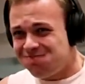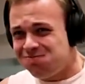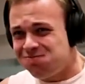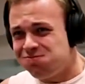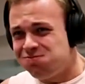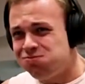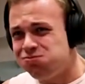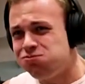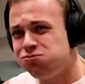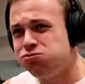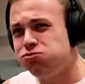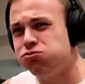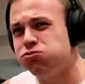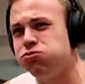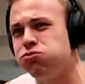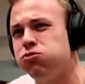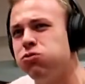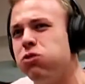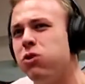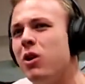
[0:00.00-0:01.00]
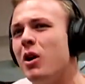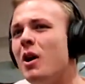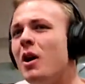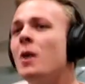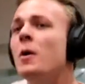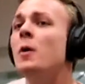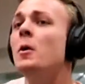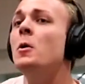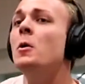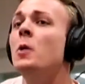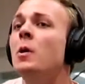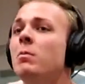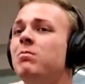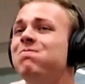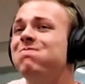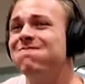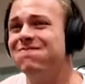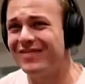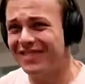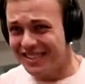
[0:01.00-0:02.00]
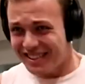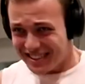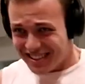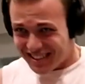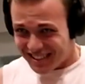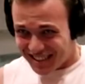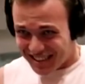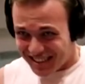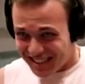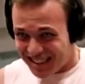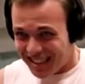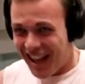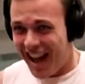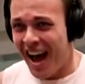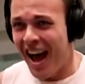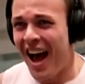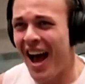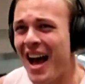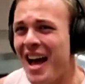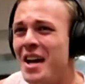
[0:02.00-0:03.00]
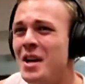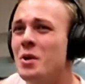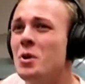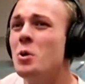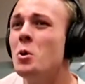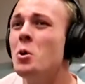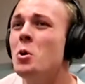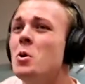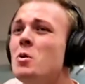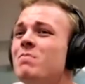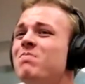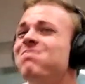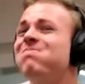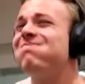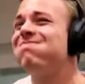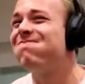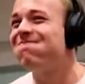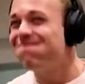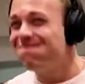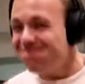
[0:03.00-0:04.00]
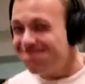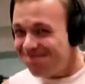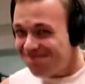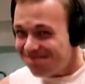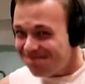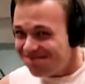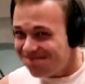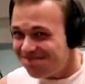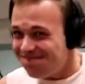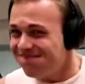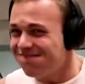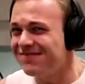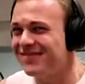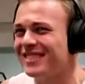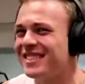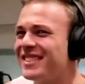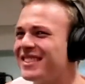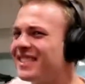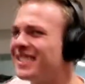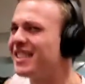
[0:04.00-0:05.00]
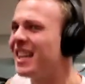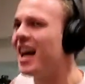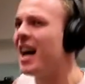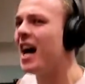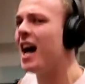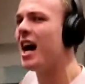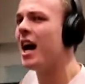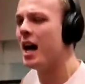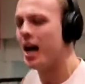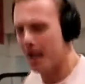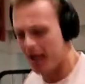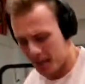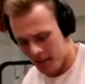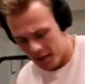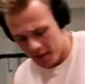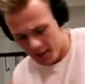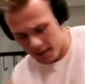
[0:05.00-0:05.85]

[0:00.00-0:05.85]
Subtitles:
you kind of swing the lateral, but that's the point of this exercise. So the only thing you need